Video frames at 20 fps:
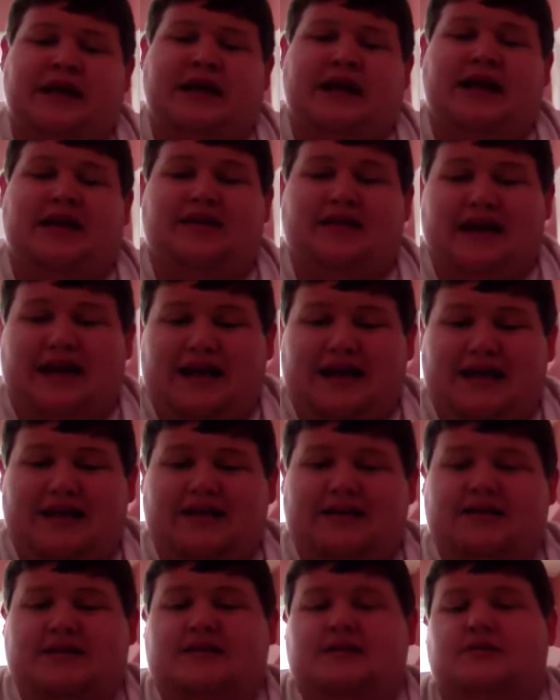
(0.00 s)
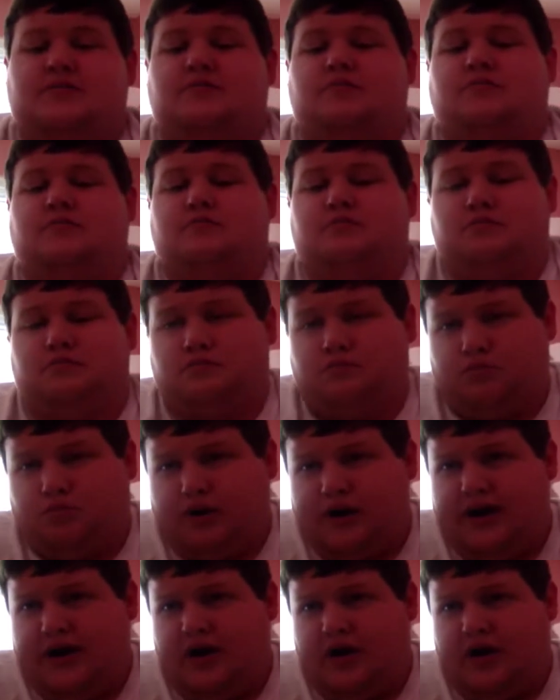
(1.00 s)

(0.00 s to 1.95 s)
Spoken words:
And that is Bret